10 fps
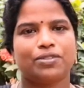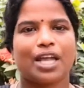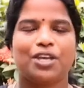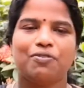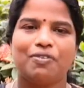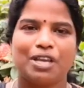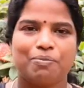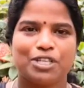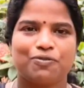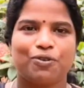Thank you very
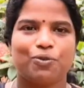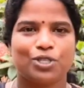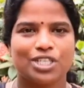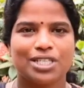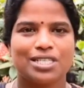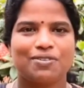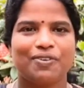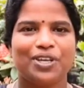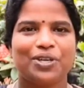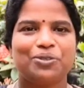much for watching this
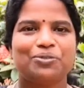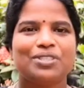video.